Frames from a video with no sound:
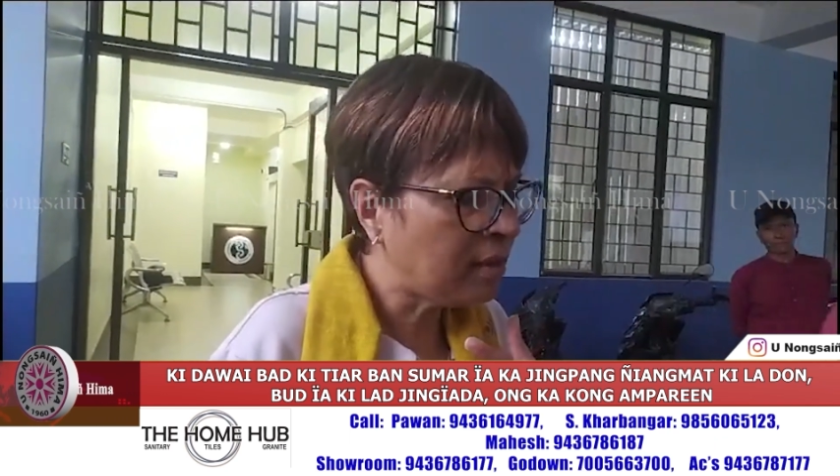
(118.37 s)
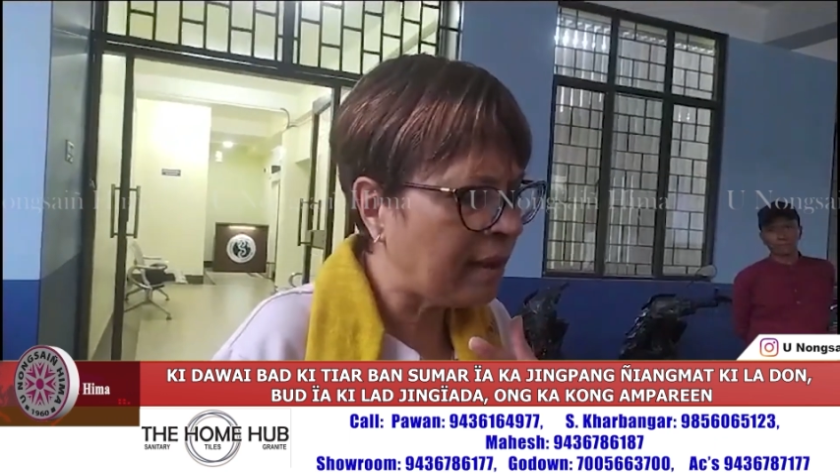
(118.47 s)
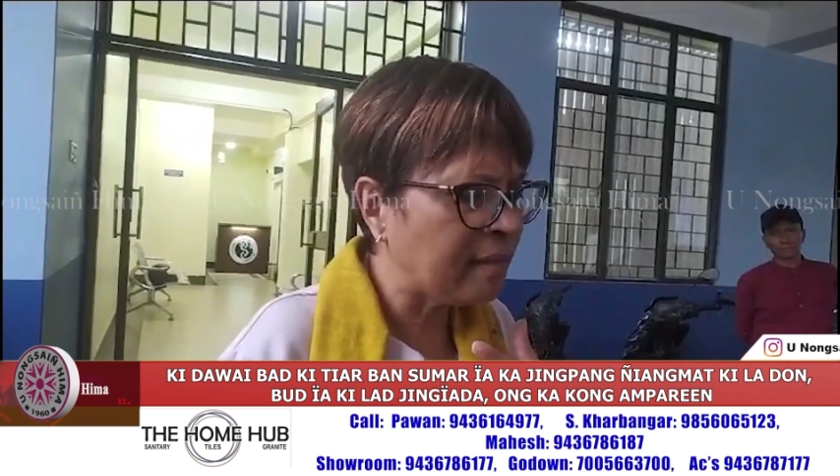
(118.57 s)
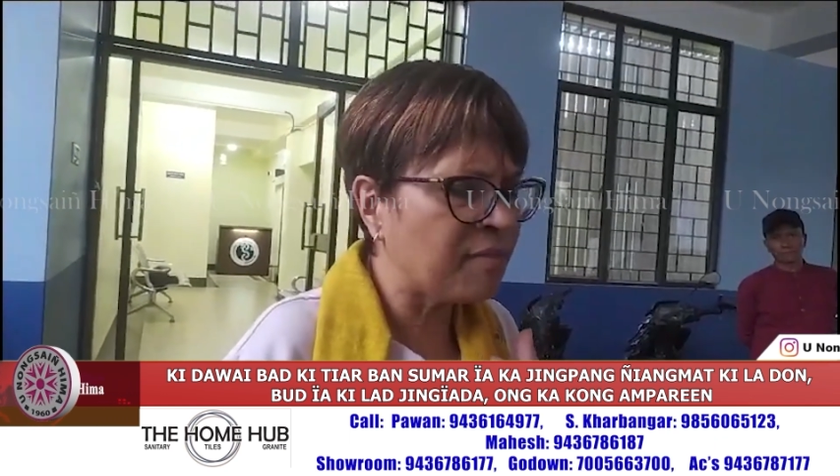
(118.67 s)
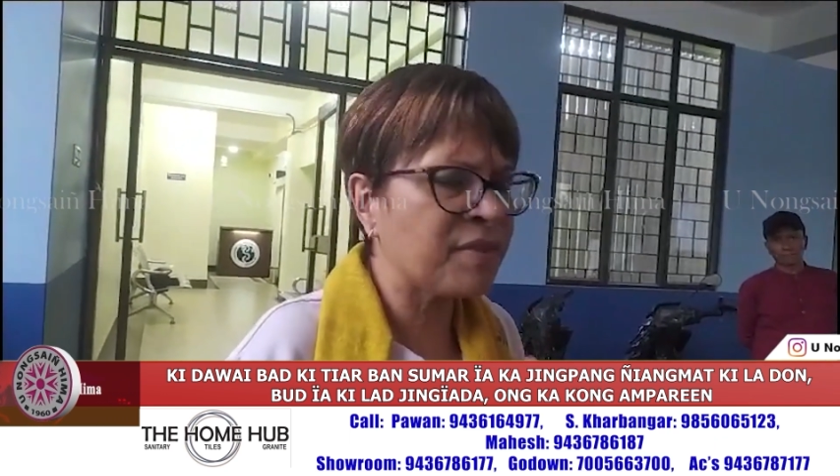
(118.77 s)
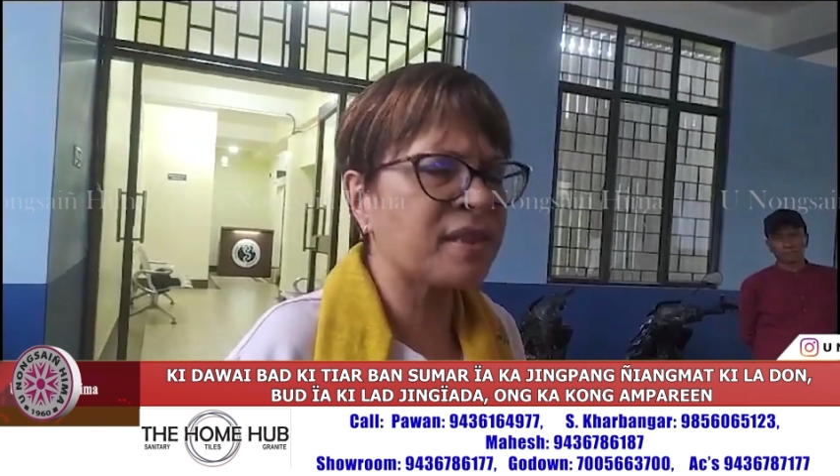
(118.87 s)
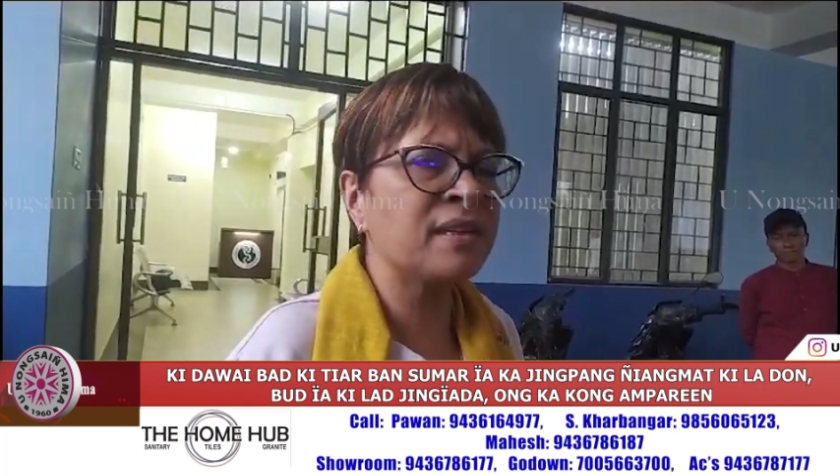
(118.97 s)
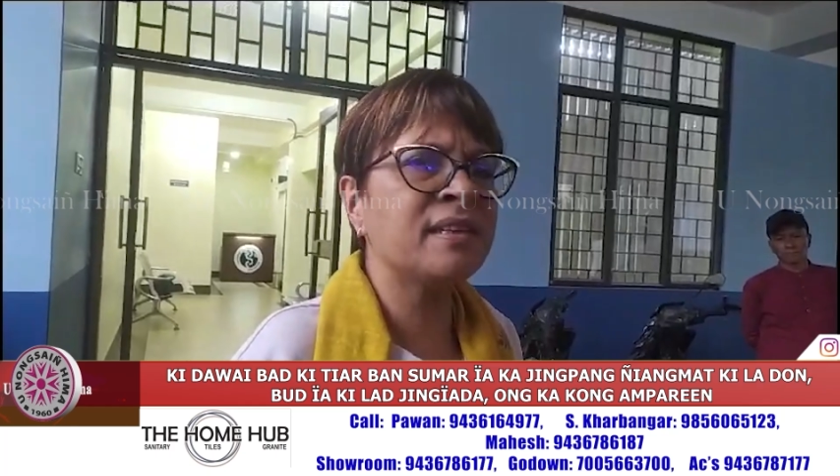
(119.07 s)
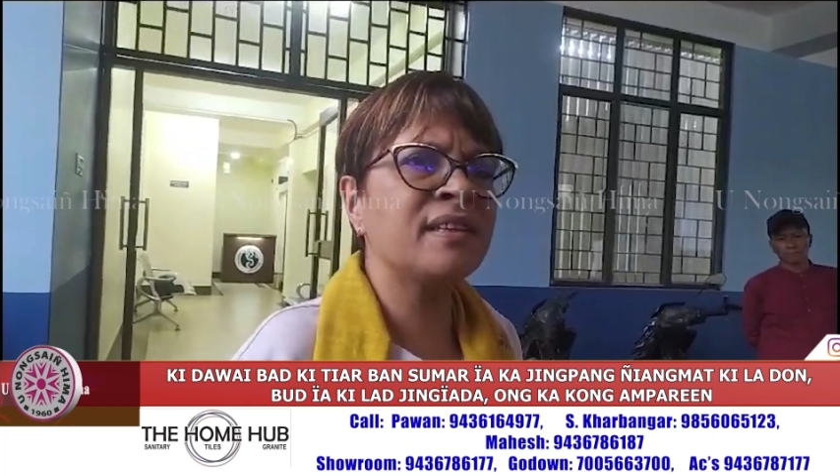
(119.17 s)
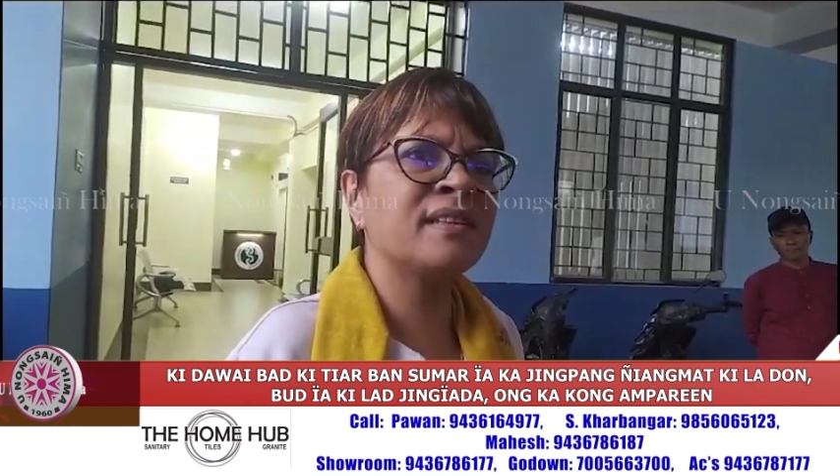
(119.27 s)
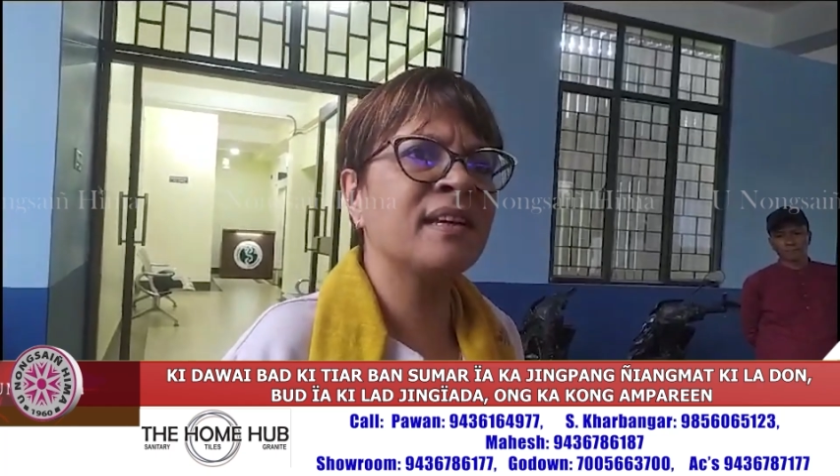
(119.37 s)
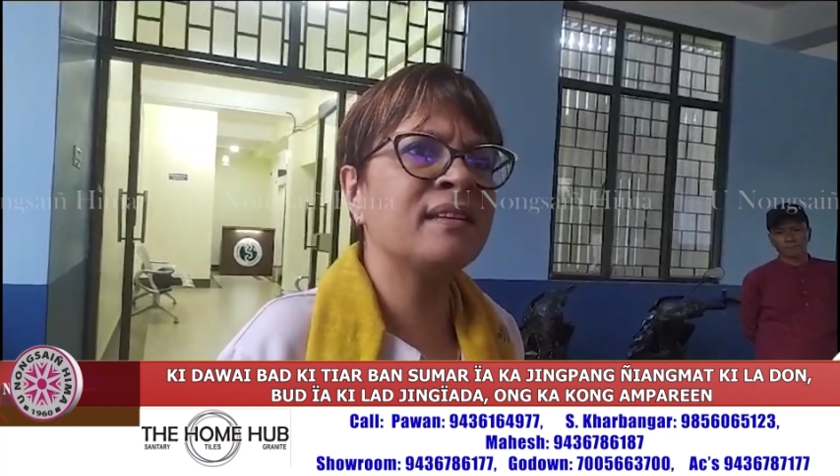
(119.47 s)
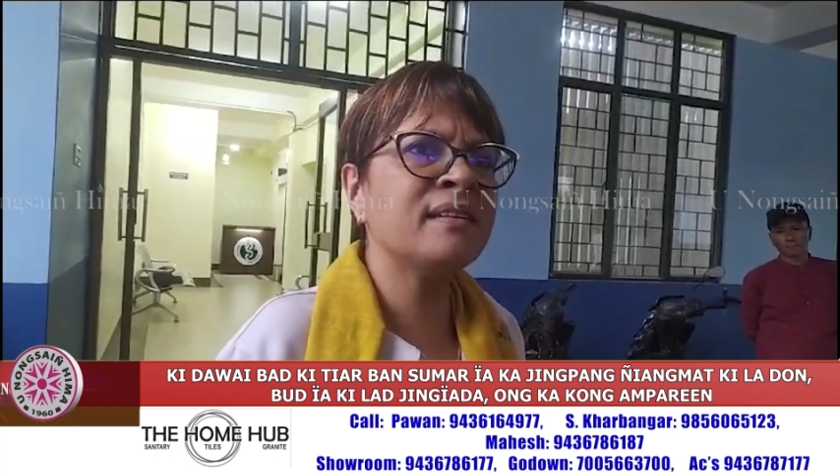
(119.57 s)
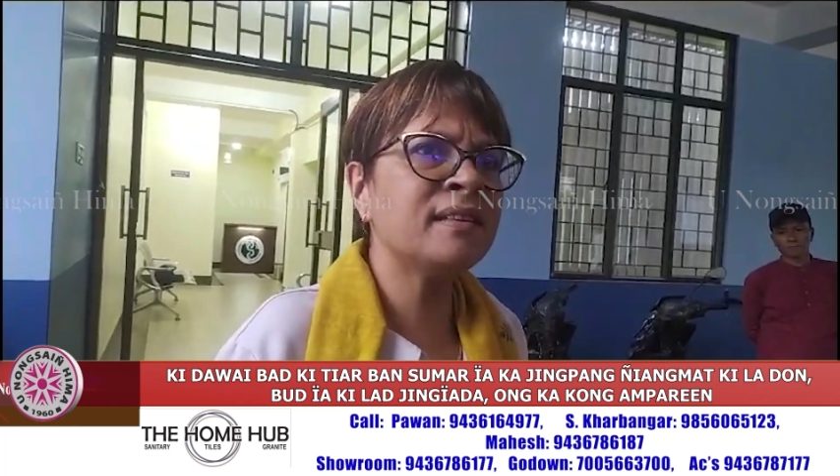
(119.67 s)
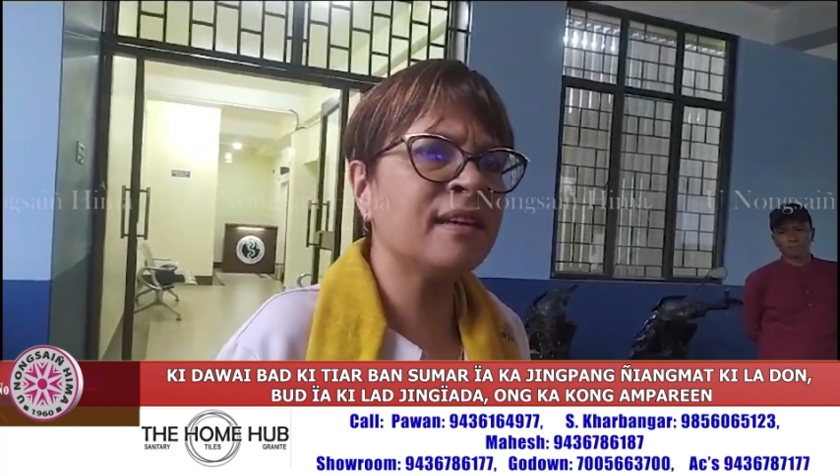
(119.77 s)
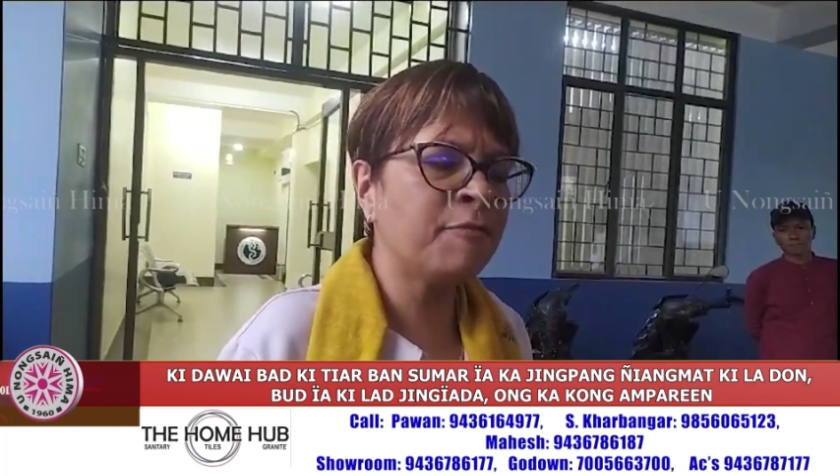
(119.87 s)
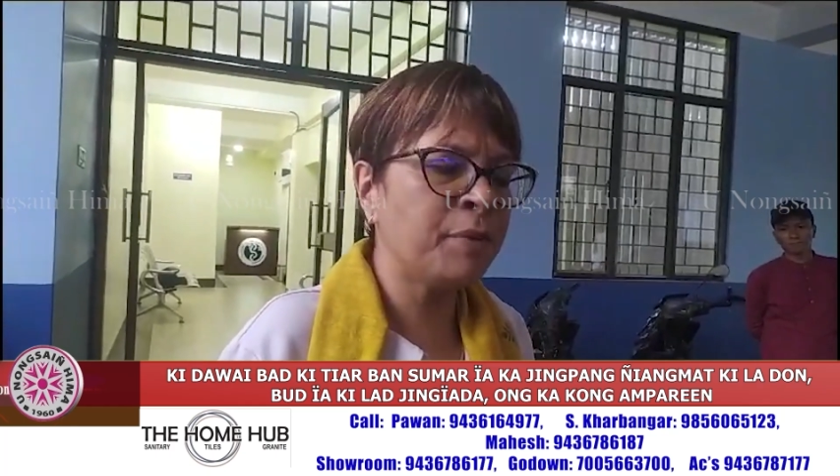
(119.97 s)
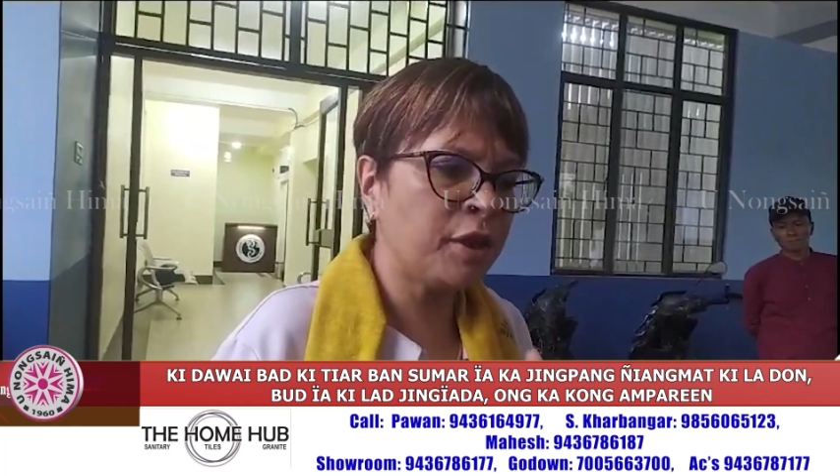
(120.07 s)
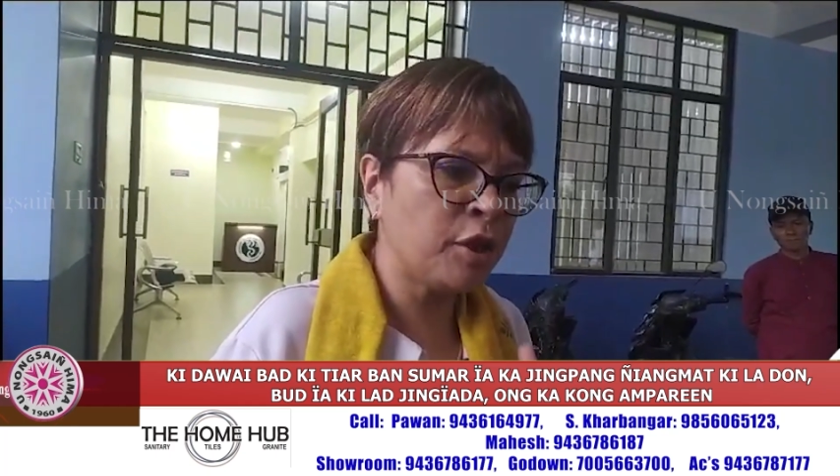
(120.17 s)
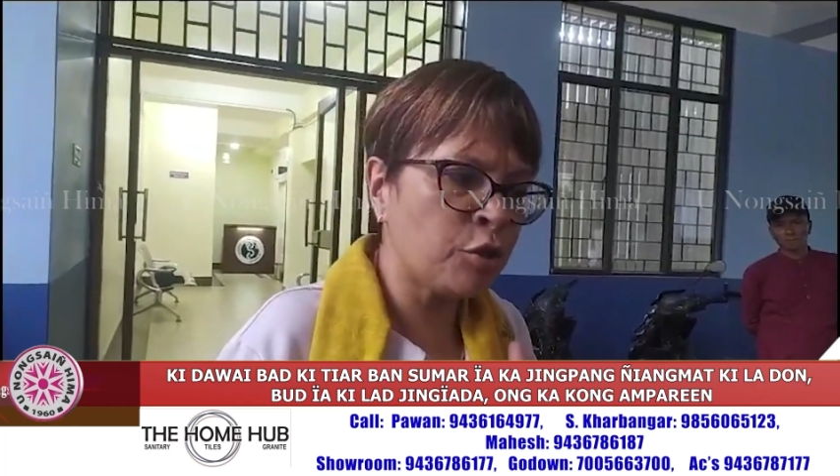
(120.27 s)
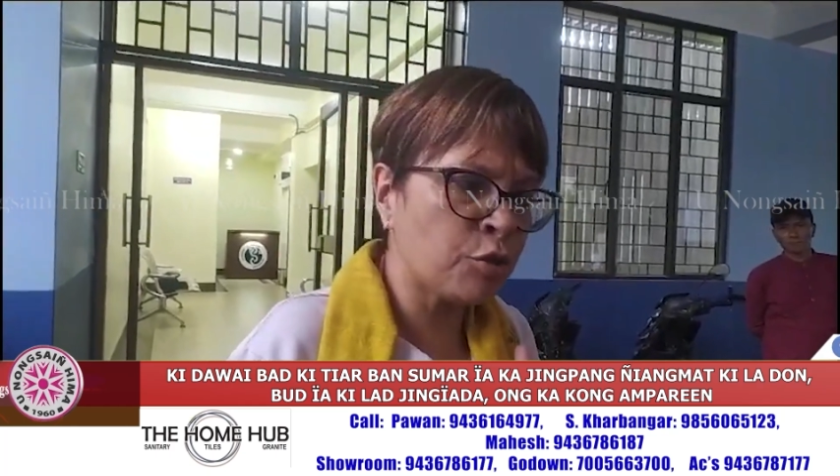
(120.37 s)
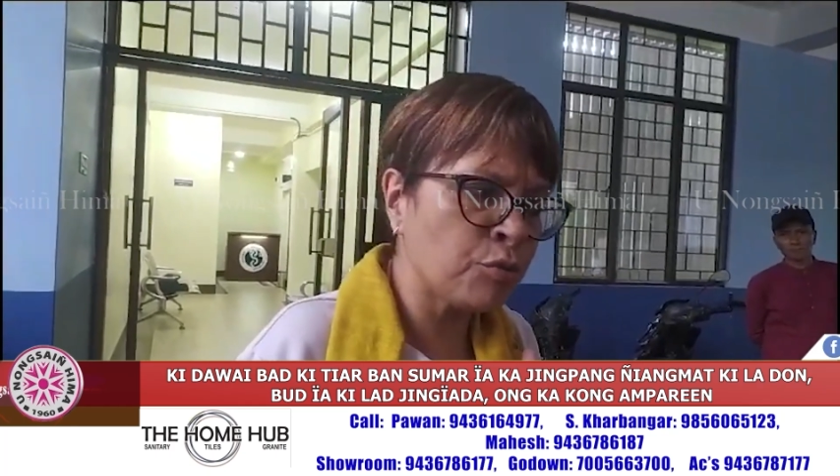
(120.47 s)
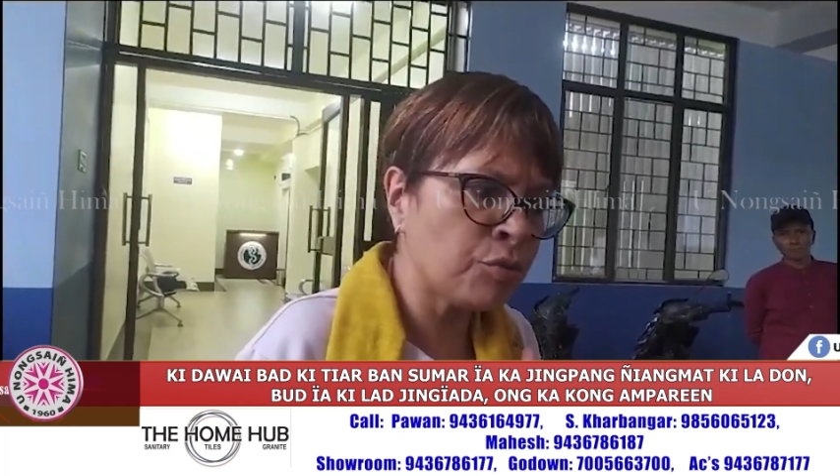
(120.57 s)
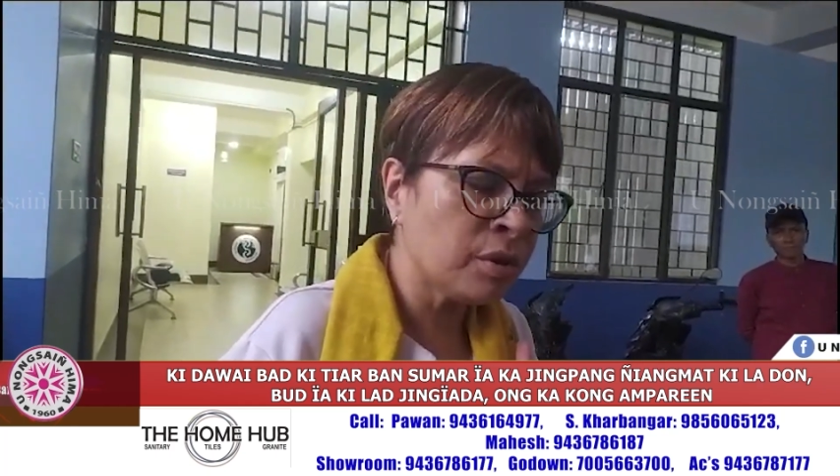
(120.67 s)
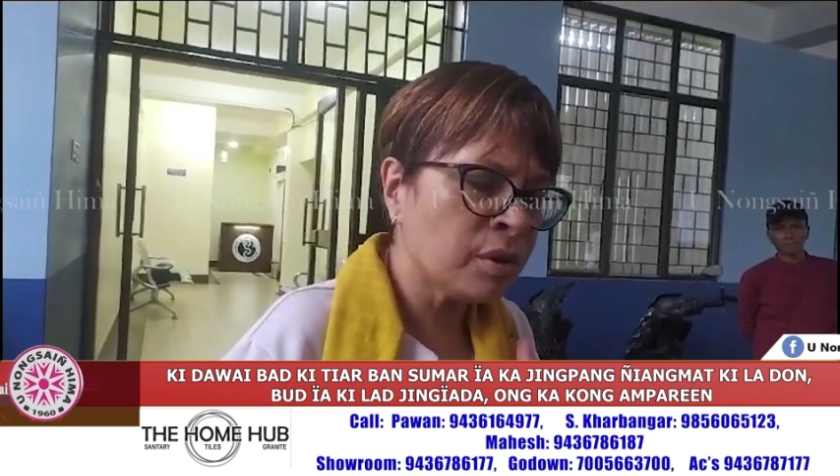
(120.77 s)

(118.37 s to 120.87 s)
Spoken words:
health facility centers have been issued